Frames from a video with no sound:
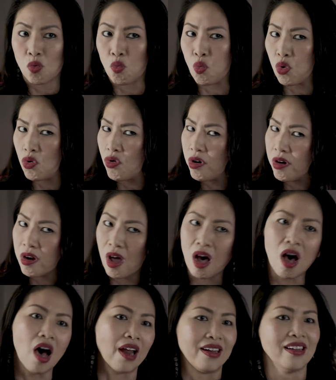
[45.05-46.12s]
will
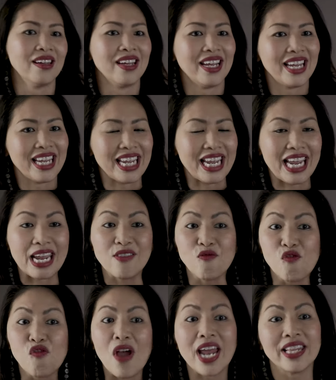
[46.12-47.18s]
not
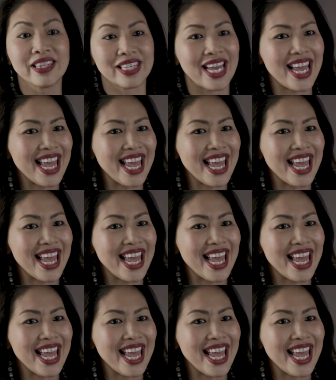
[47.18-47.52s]
invent